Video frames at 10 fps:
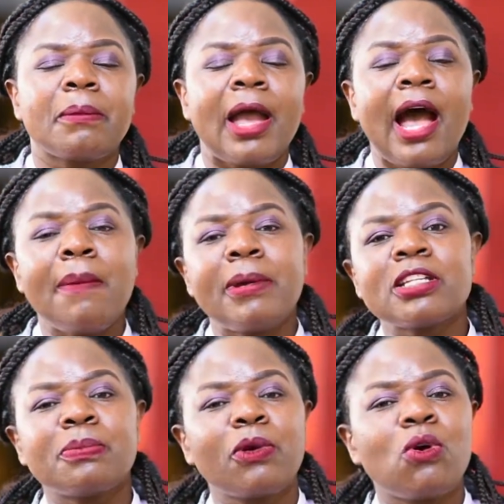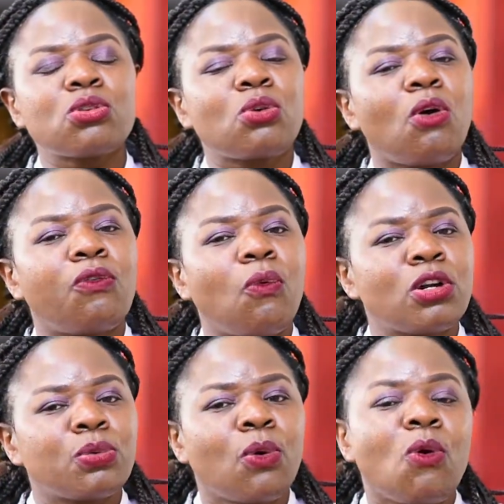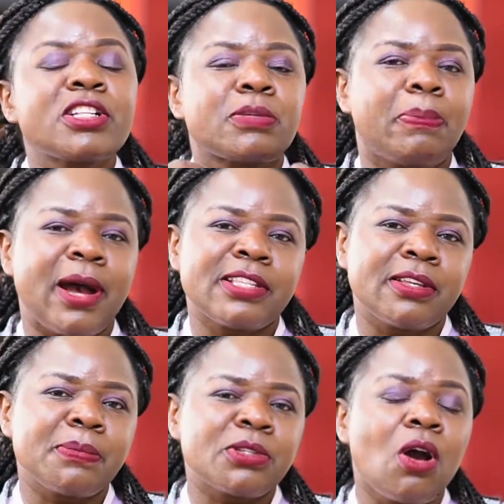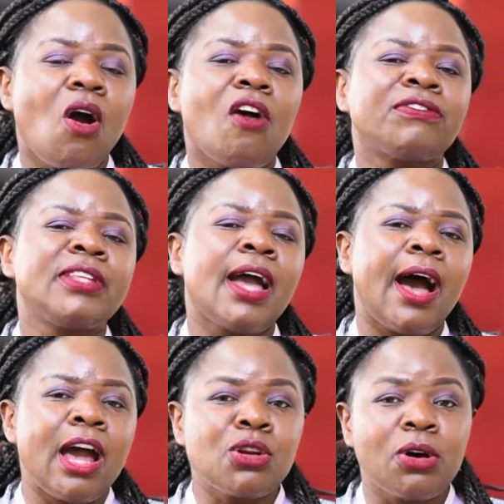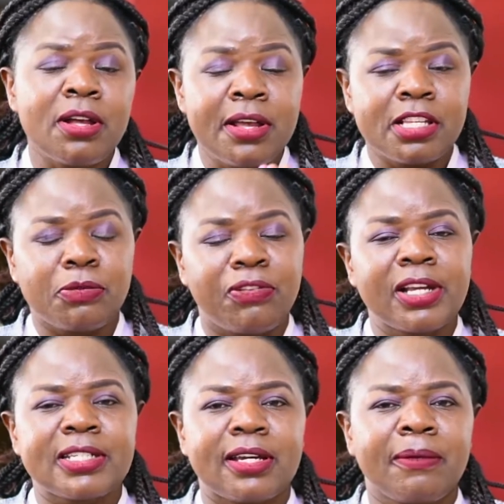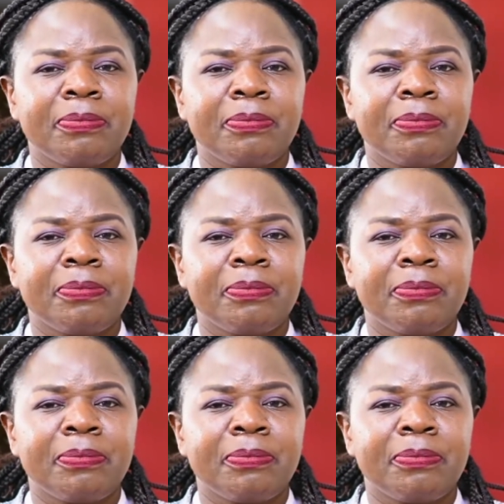happens because of what we call spasms of the anal sphincter.